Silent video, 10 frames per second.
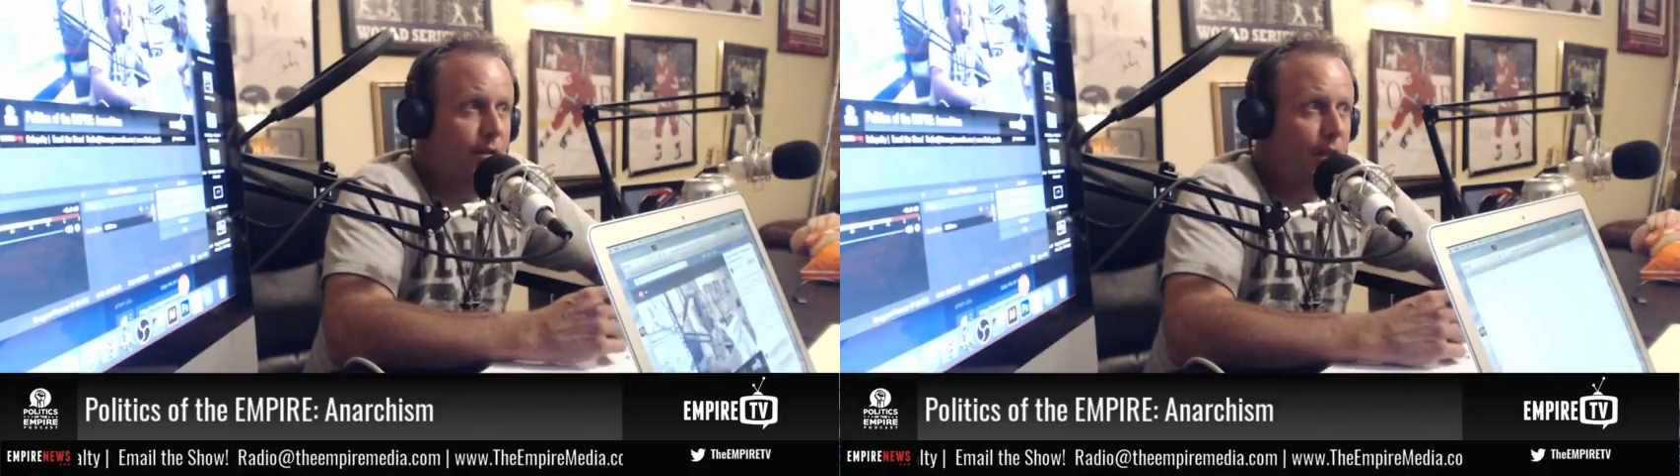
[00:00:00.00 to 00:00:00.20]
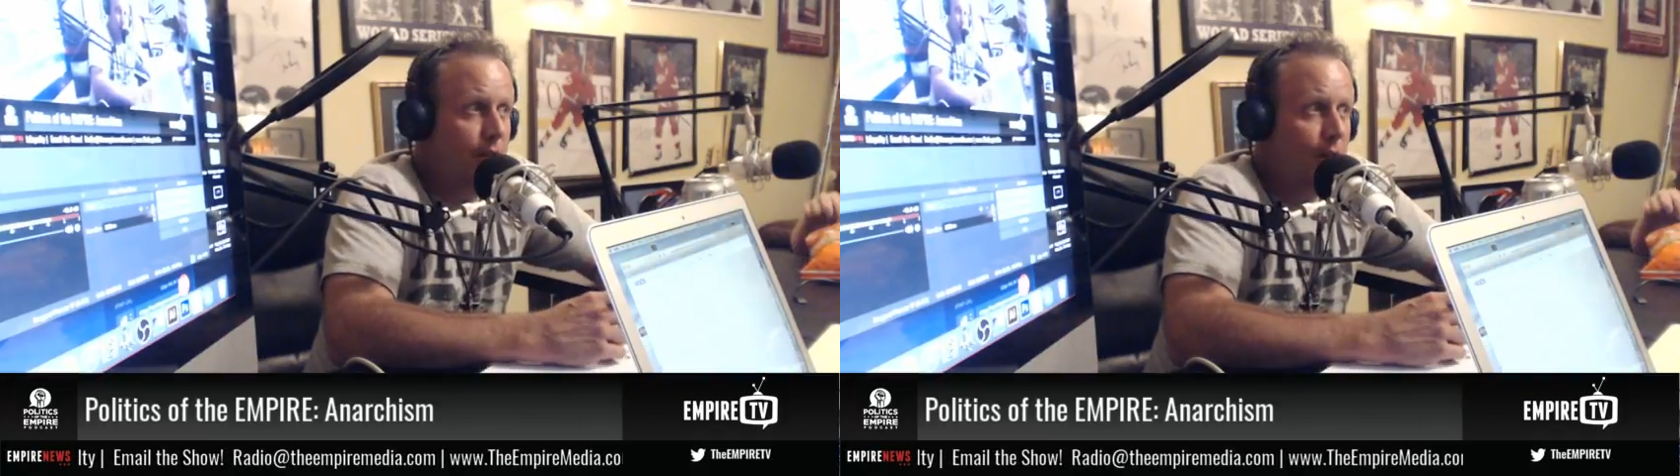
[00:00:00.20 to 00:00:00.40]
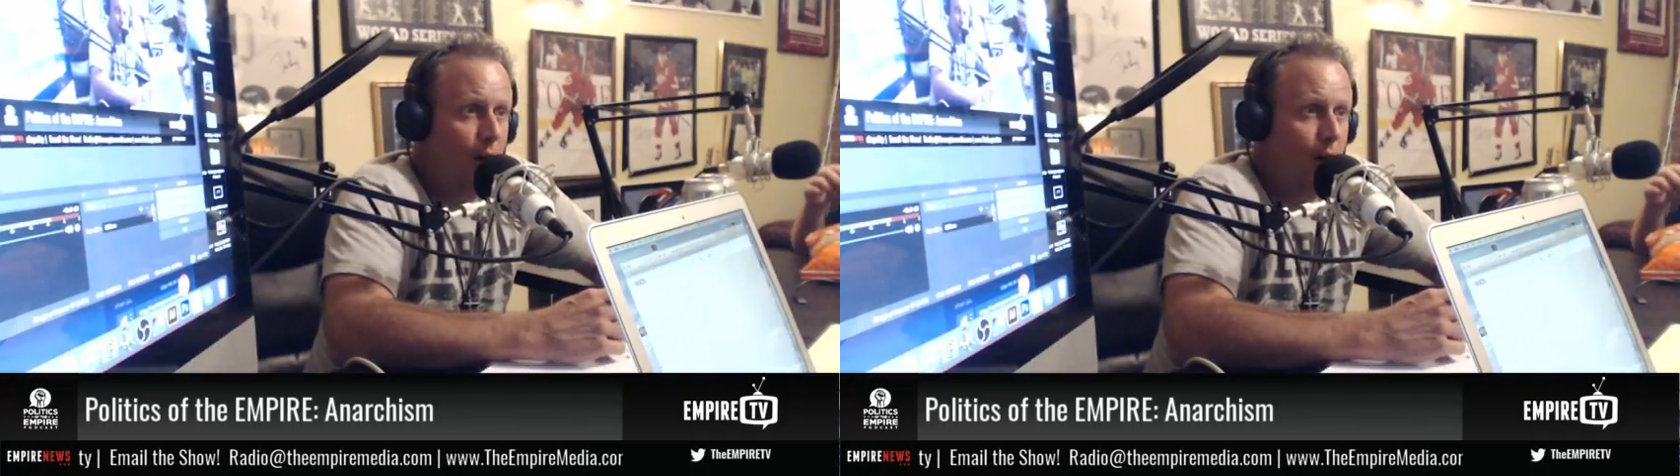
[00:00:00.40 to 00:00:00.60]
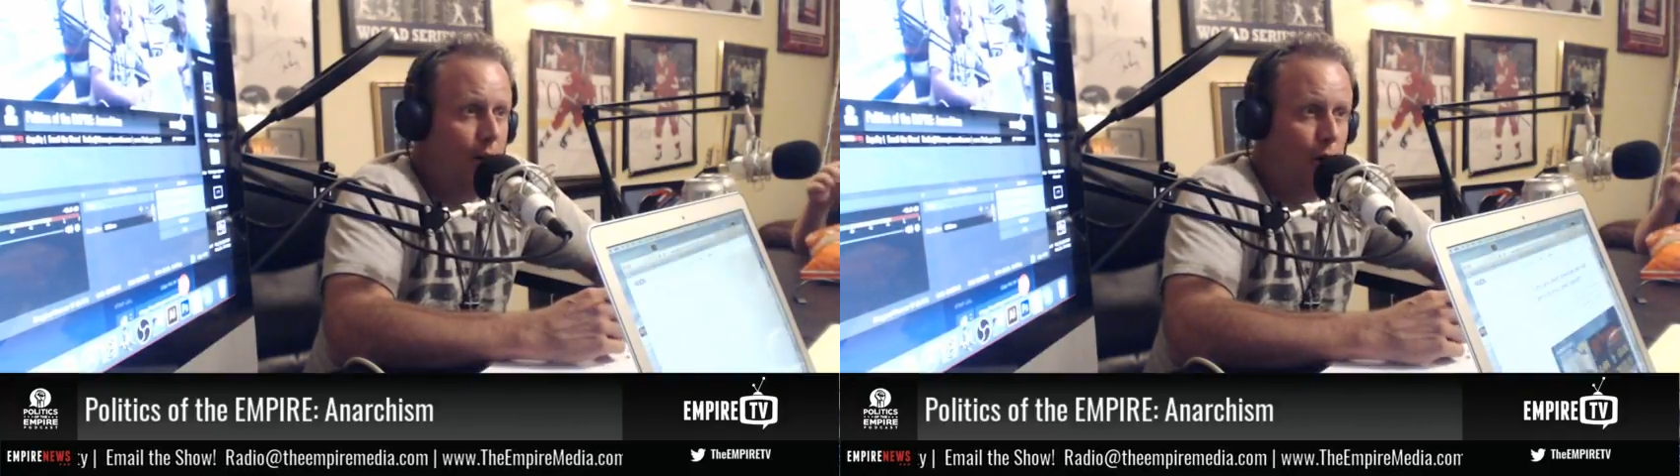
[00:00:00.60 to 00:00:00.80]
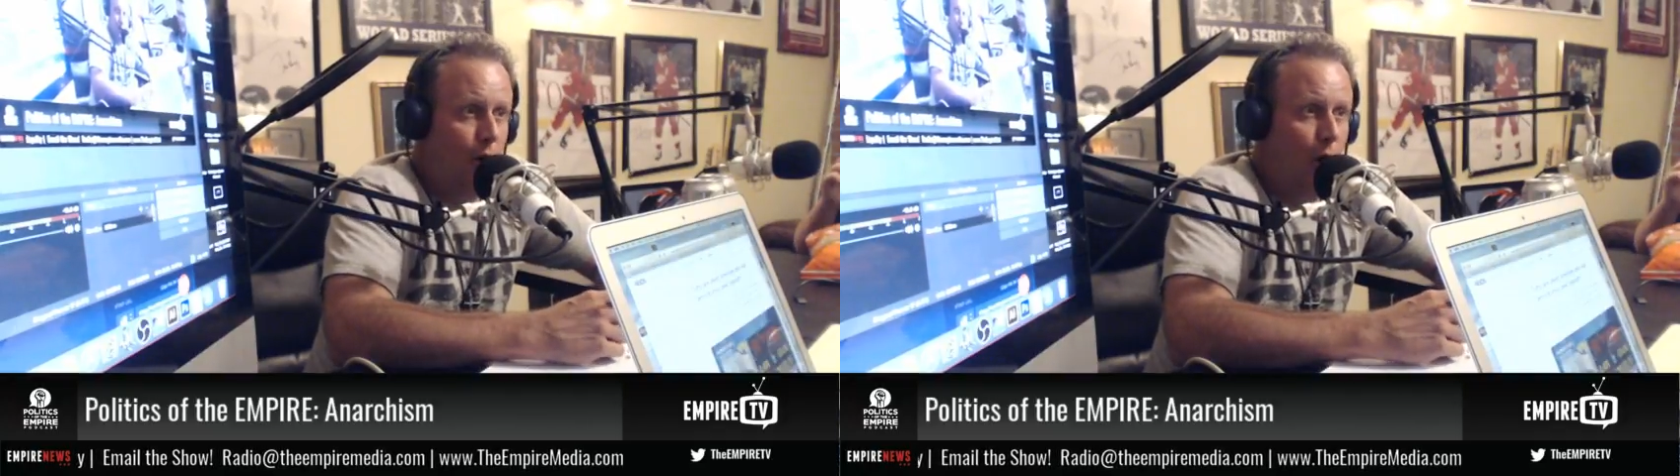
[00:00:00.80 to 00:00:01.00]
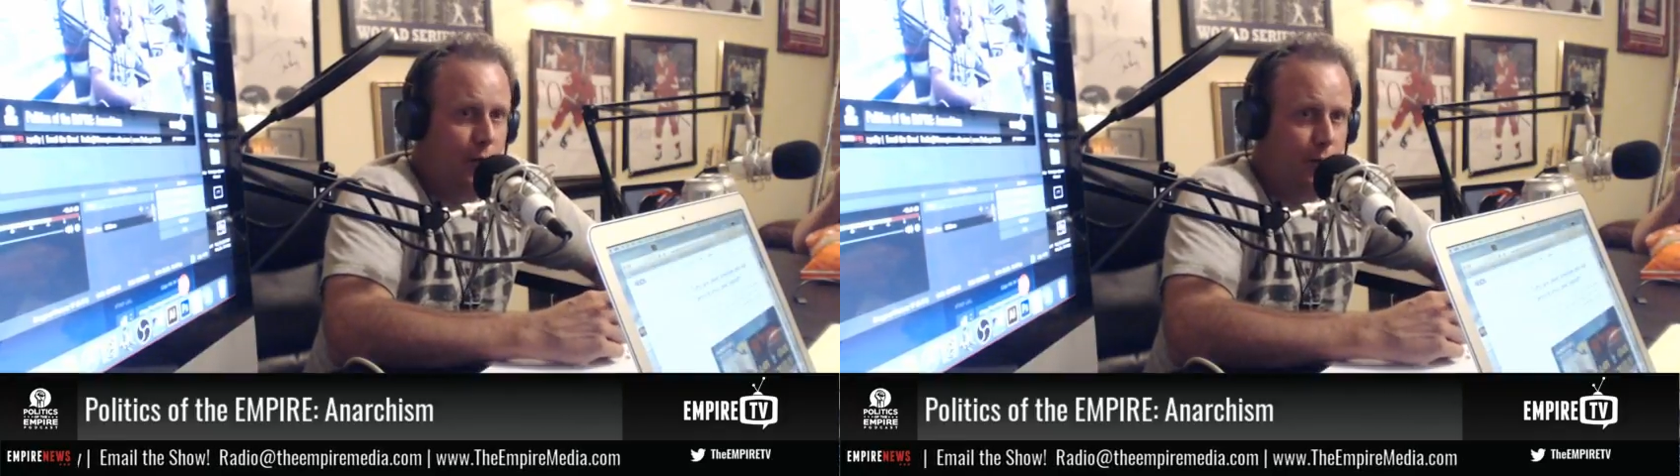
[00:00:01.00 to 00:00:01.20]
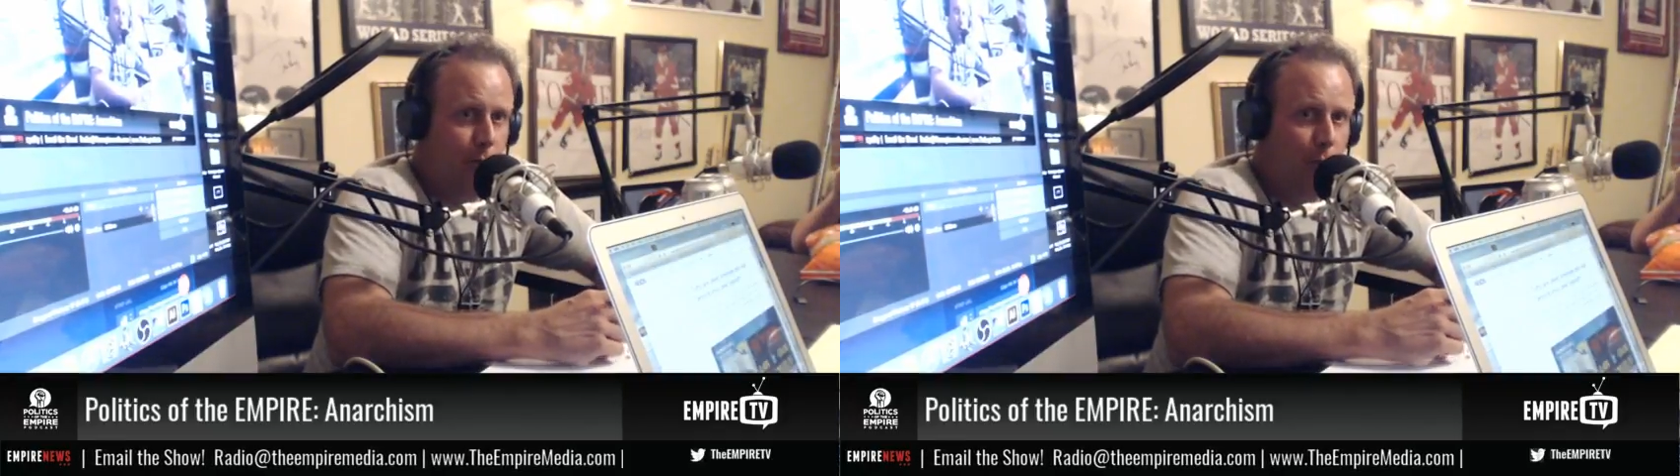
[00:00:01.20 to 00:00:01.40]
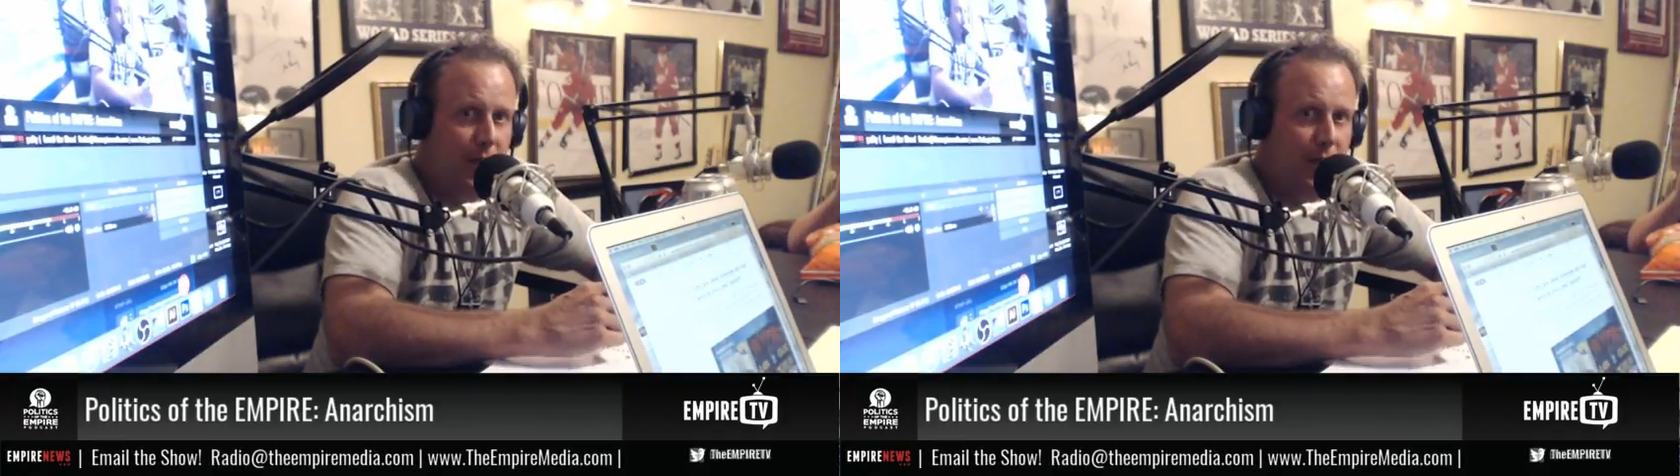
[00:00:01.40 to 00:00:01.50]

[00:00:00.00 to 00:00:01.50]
we have to be more careful.